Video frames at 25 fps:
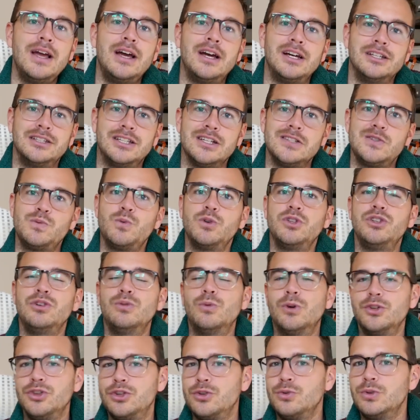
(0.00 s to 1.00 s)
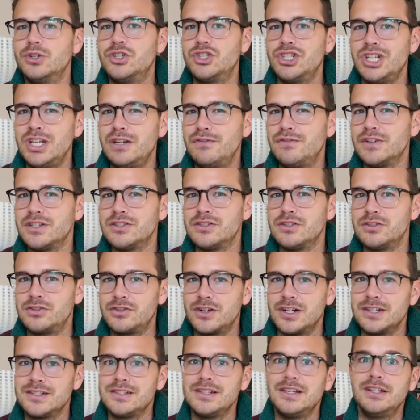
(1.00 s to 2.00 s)
And that's what you want to achieve as a
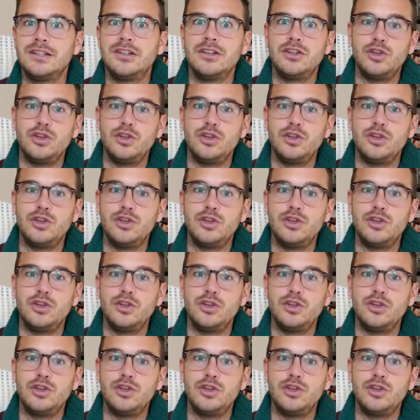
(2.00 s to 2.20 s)
translator.